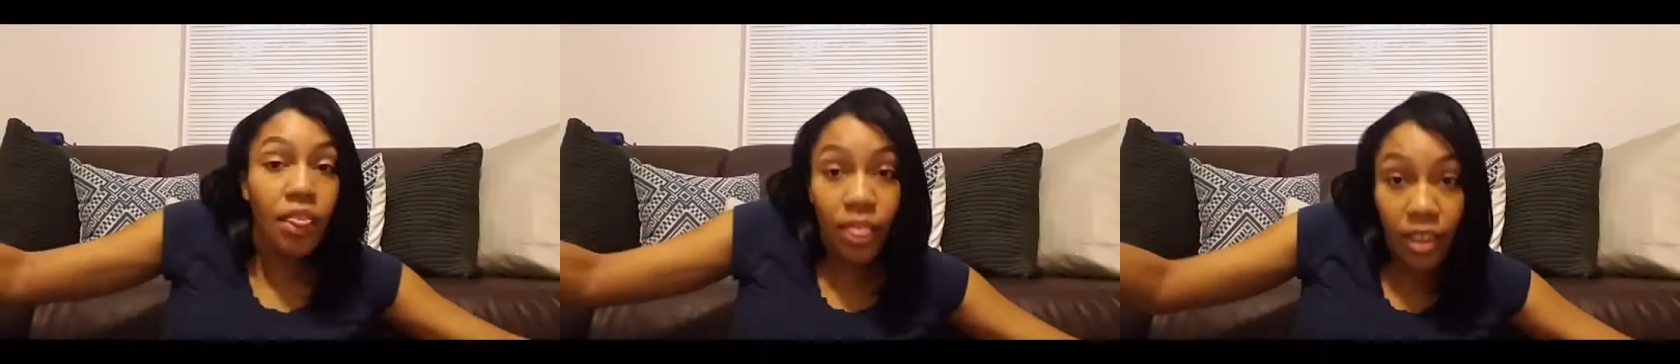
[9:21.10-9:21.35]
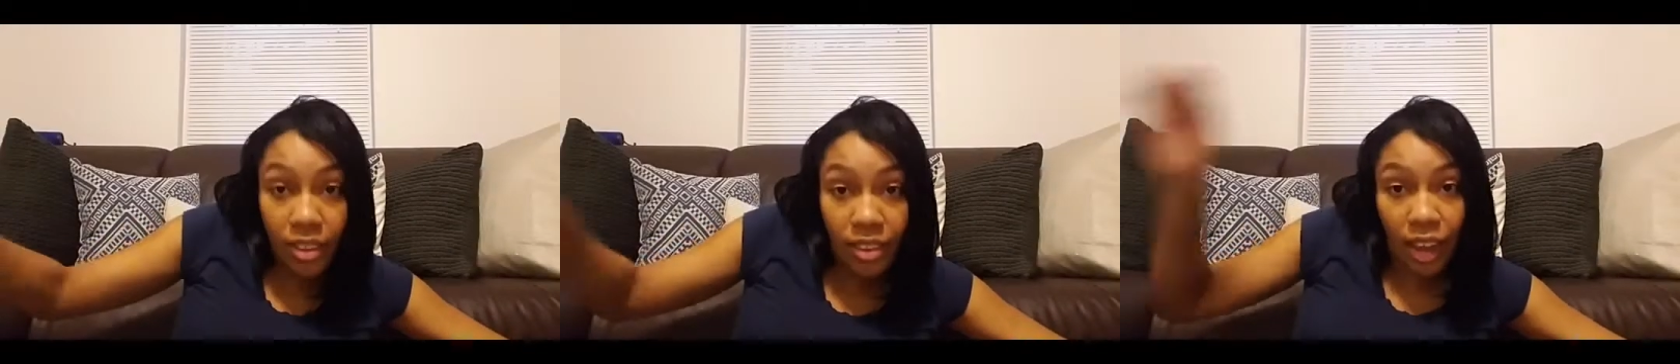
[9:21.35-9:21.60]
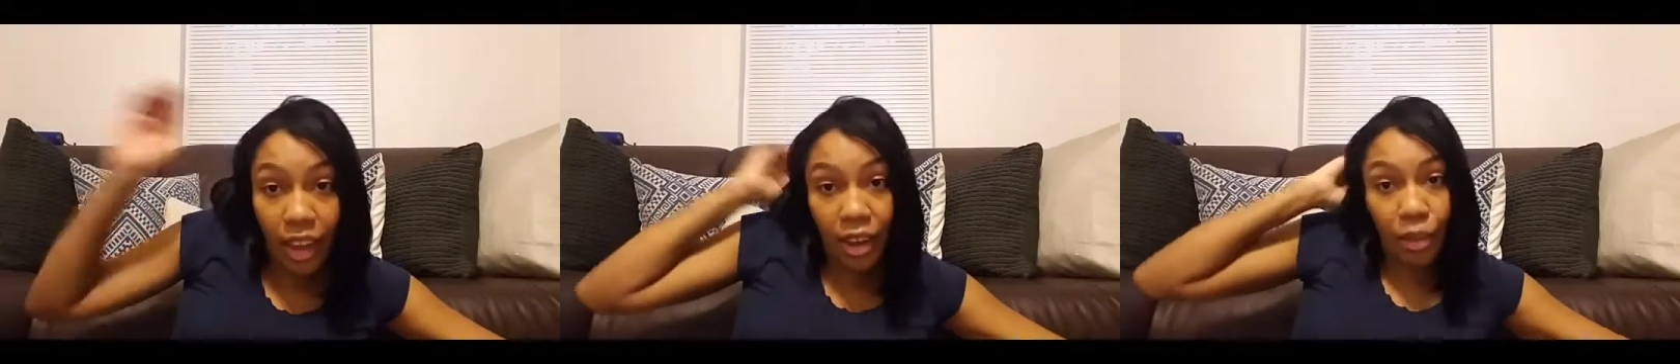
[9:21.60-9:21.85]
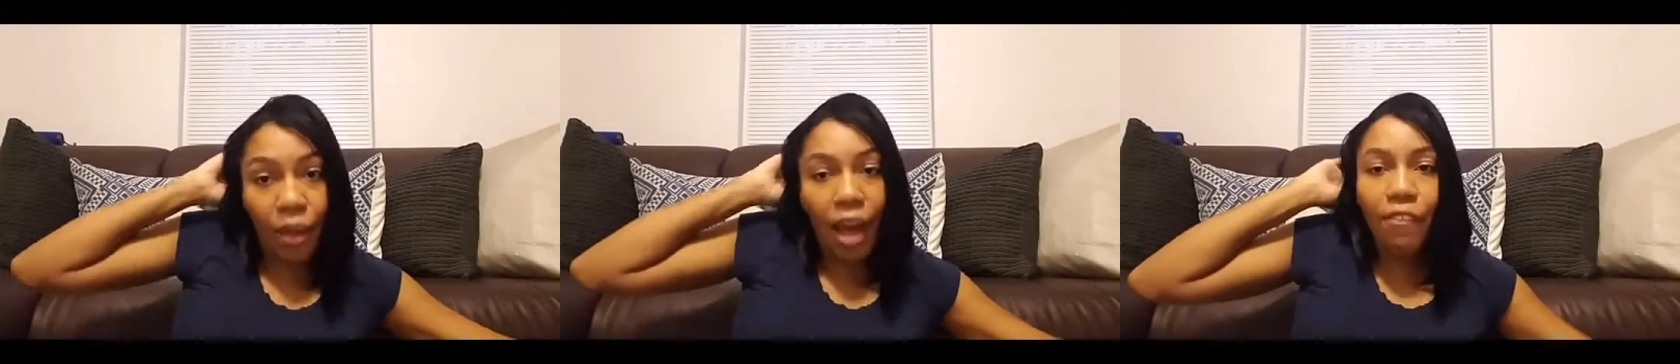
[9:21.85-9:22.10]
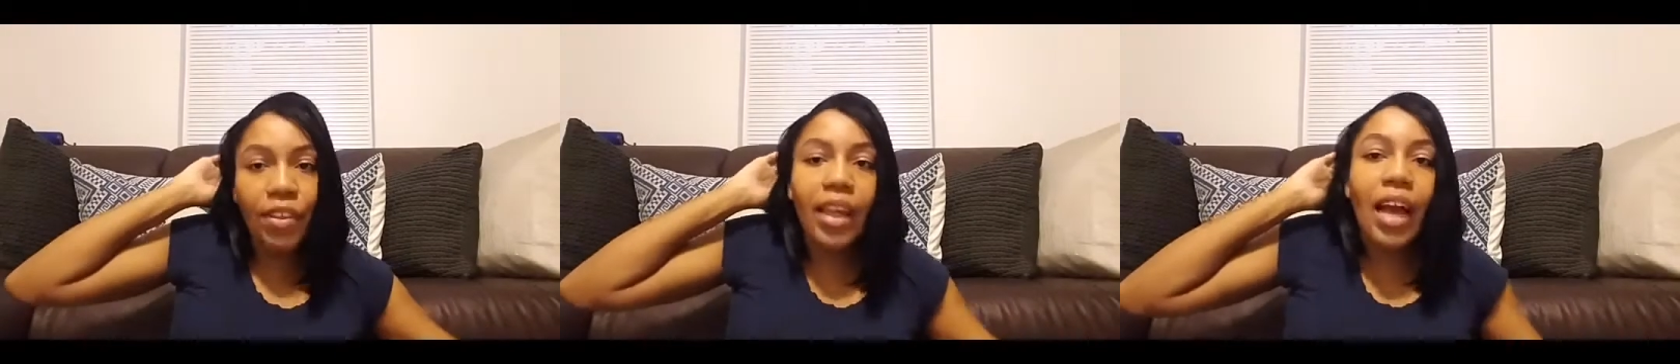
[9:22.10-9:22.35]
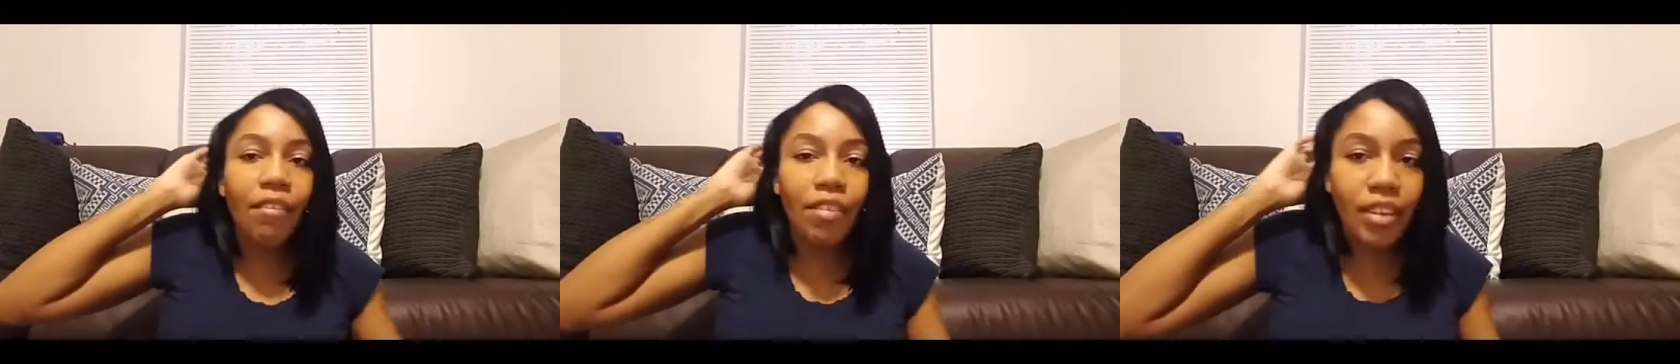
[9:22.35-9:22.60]
This item, I feel
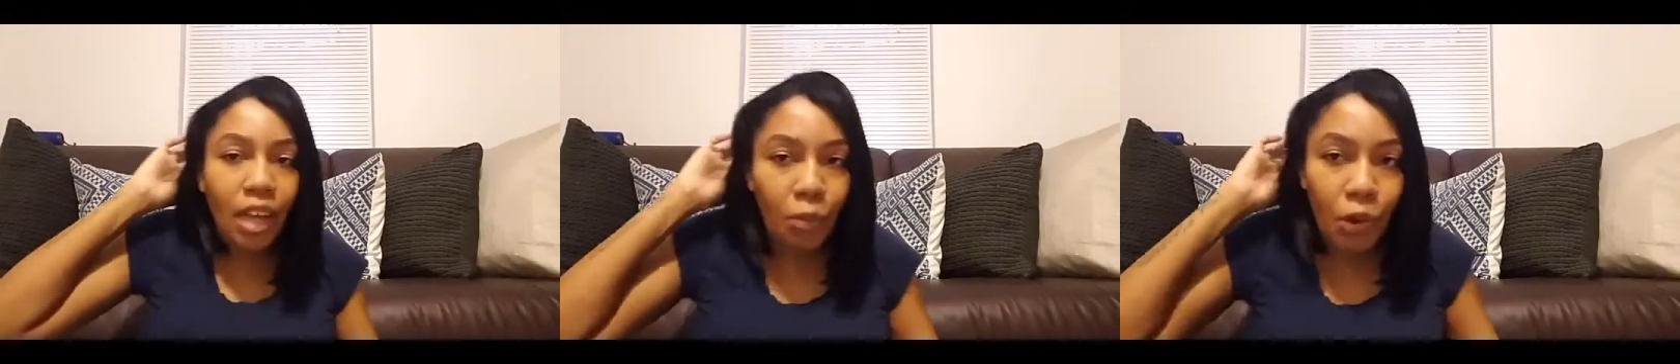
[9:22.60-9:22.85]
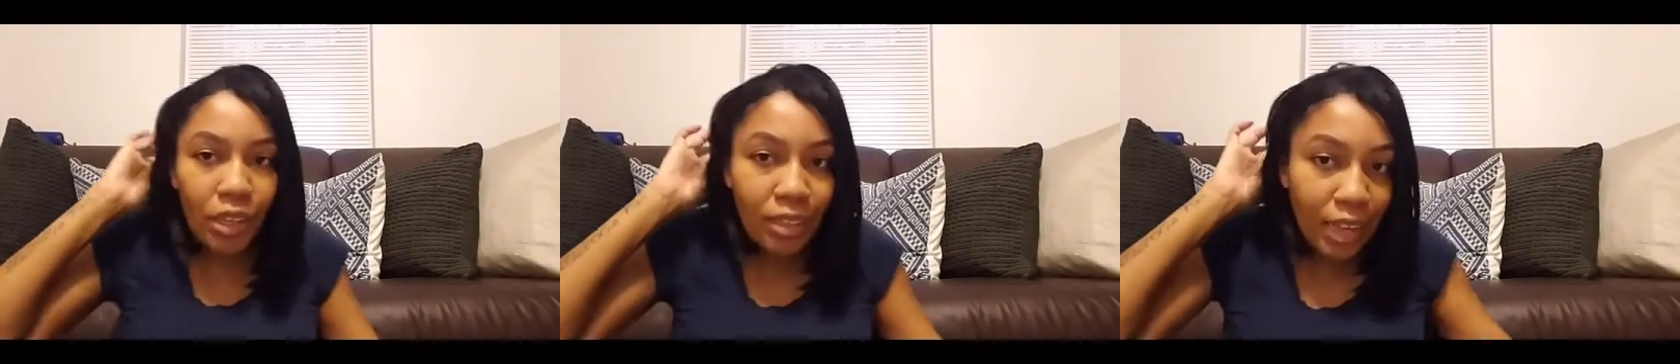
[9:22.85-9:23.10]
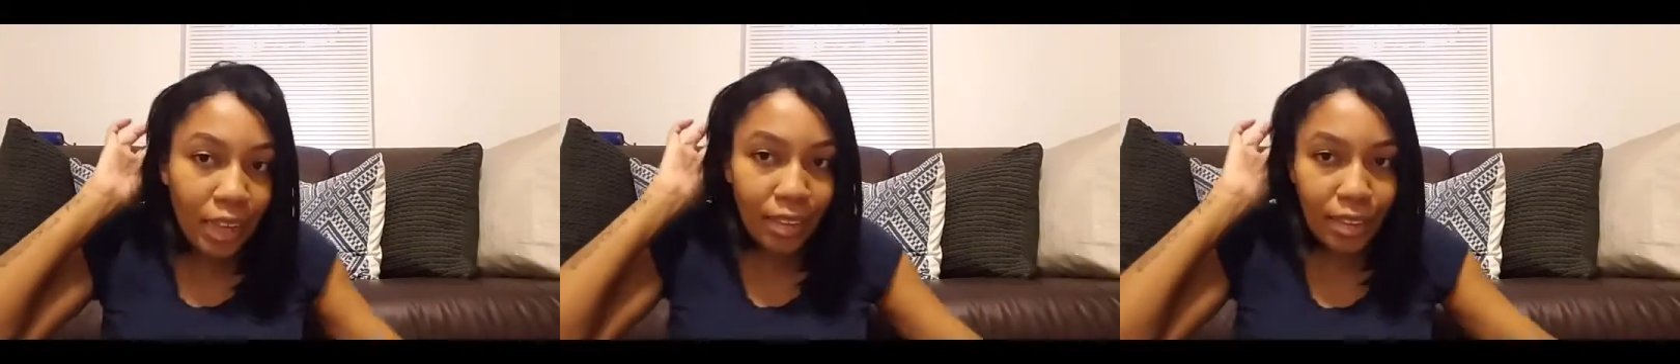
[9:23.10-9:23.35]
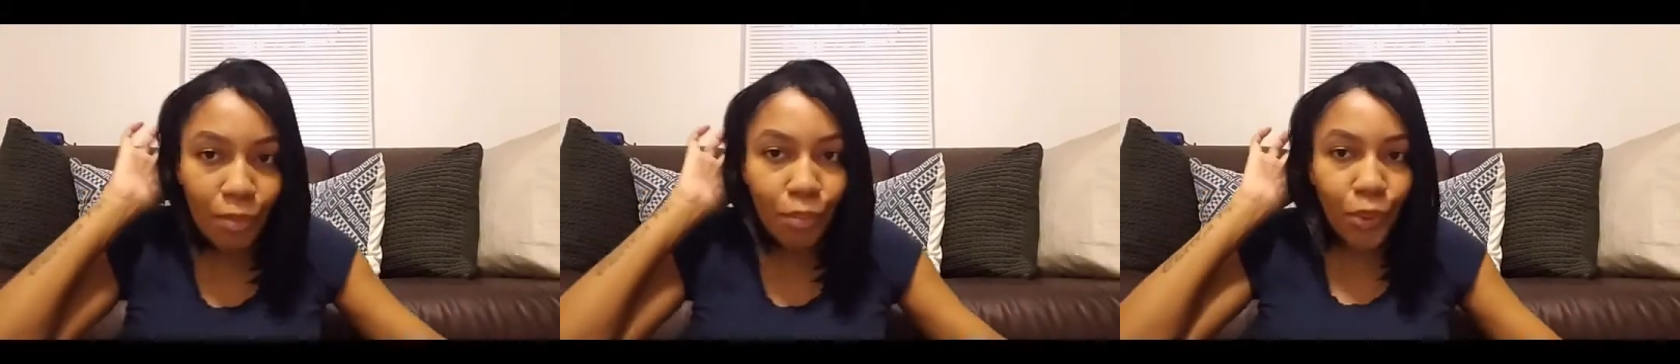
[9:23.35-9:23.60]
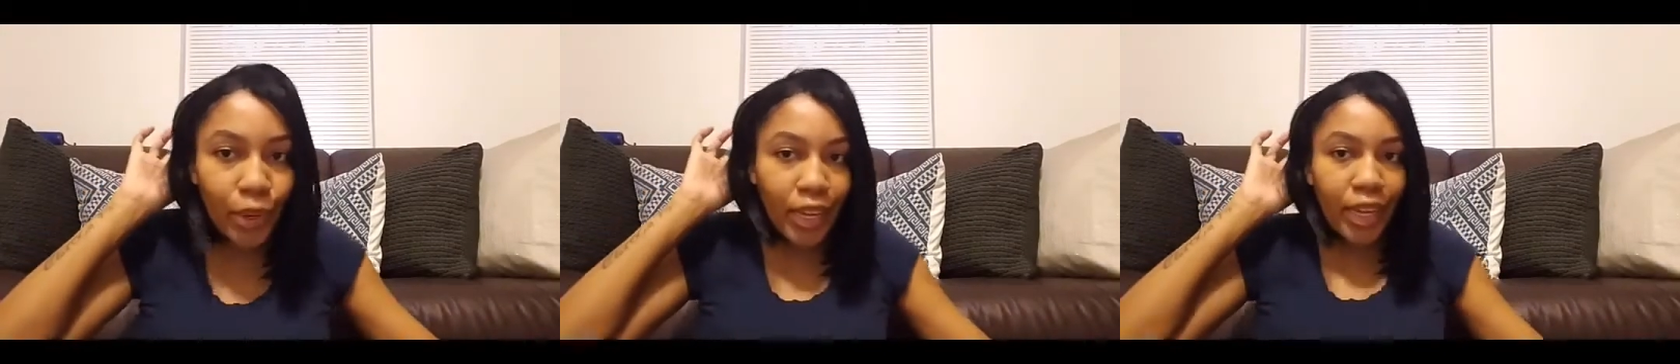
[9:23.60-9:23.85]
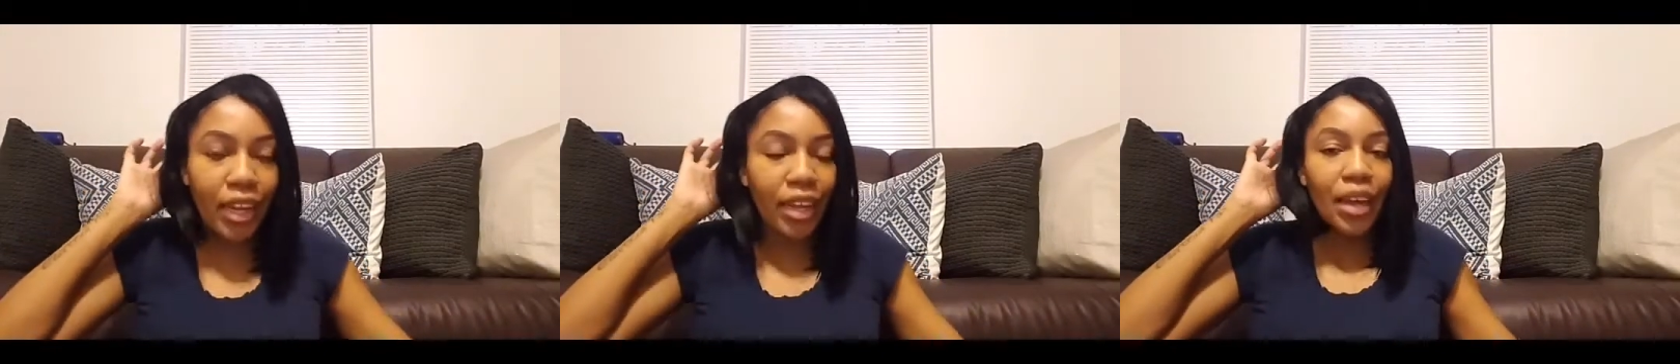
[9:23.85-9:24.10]
like everything I'm going to say is
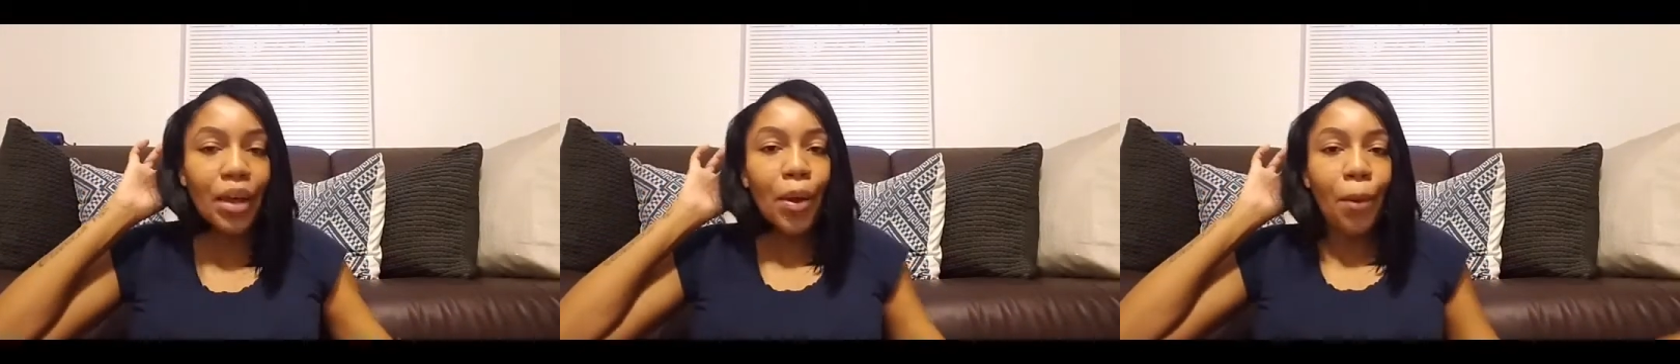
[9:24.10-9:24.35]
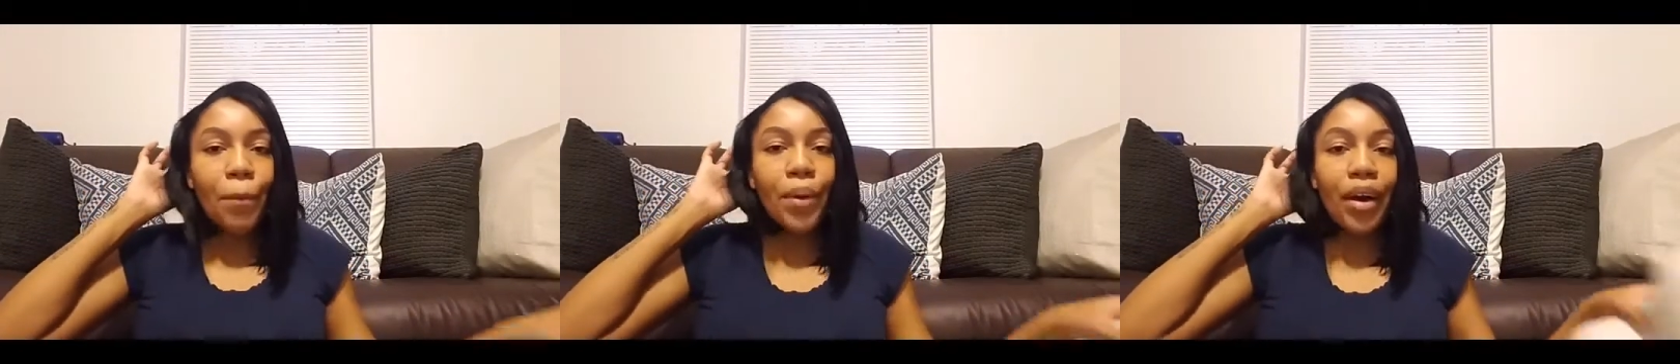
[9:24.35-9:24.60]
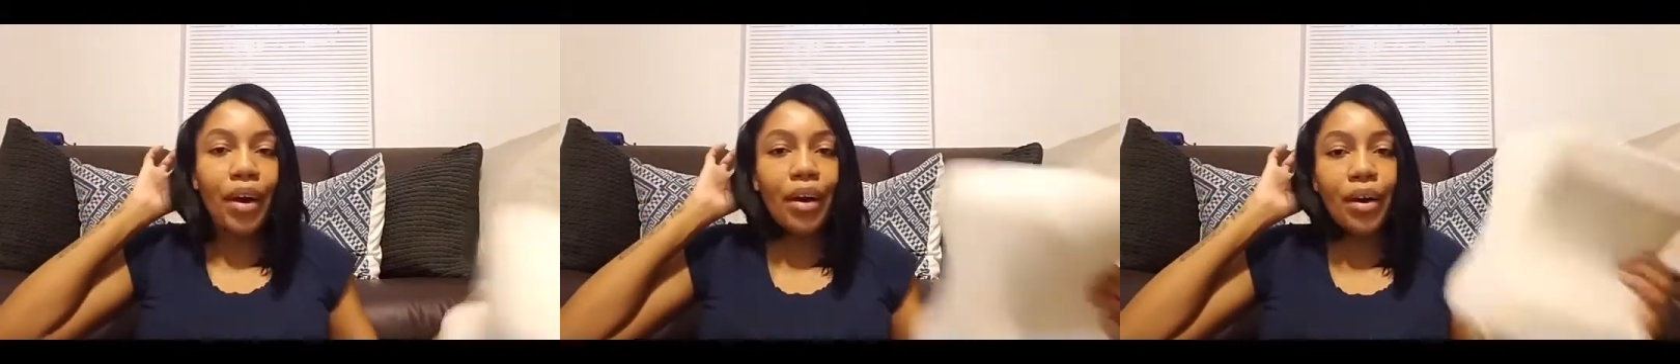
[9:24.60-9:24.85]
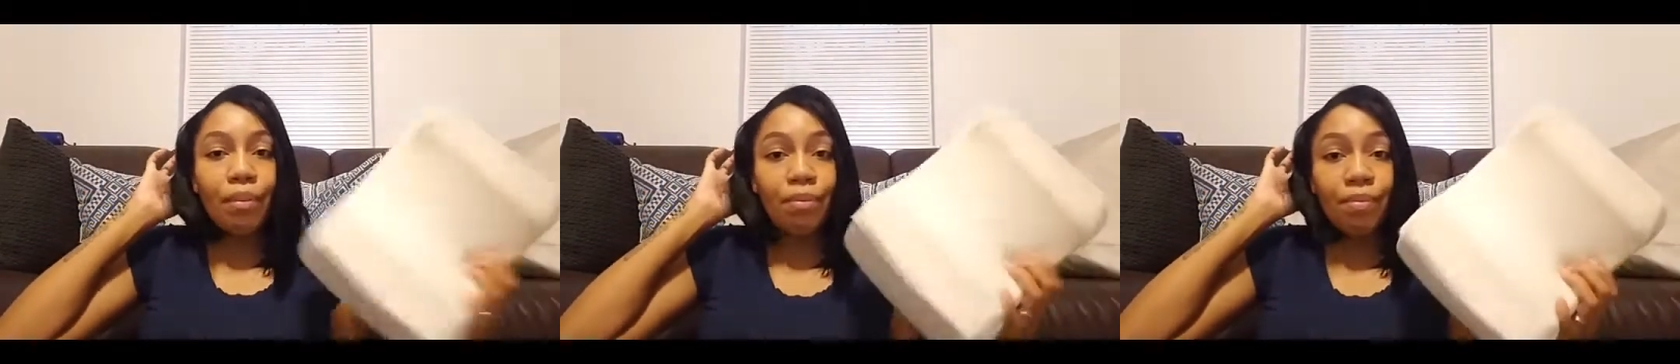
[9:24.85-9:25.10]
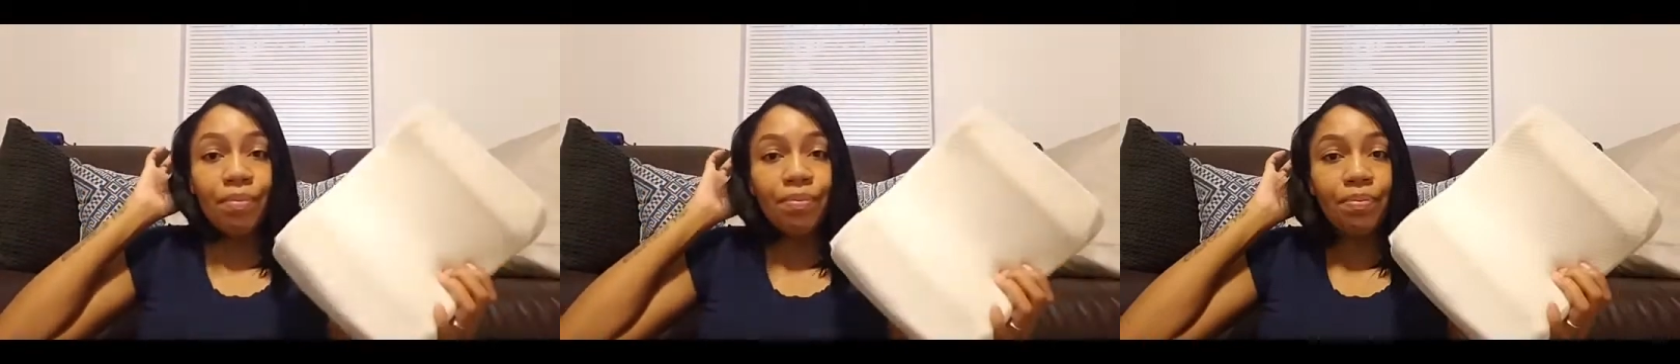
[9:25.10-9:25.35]
important, but